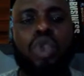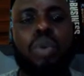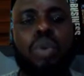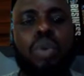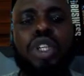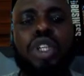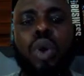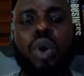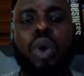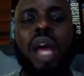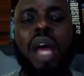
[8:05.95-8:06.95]
to
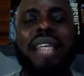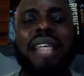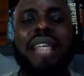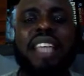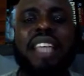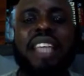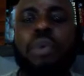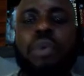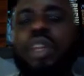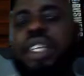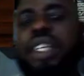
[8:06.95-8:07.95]
monitor and
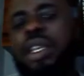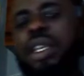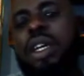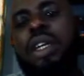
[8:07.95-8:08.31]
self-police